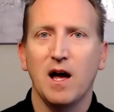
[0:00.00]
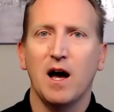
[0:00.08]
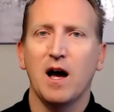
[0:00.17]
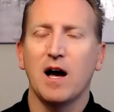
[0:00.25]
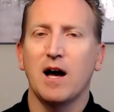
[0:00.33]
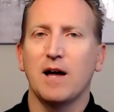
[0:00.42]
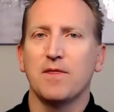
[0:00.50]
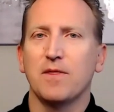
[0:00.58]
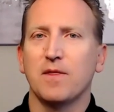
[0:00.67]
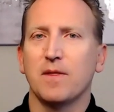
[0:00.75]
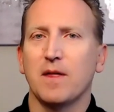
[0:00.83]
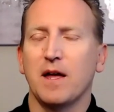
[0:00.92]

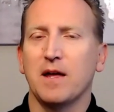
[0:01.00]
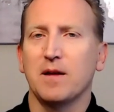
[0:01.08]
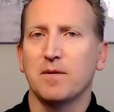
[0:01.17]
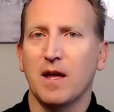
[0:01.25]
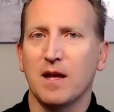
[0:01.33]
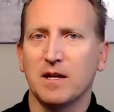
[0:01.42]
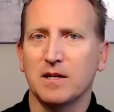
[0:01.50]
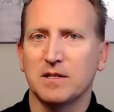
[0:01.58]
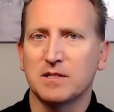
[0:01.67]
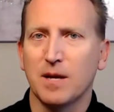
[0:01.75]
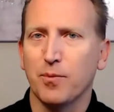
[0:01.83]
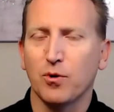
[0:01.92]
A
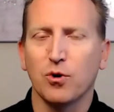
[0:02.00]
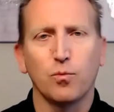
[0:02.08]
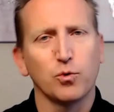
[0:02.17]
typical,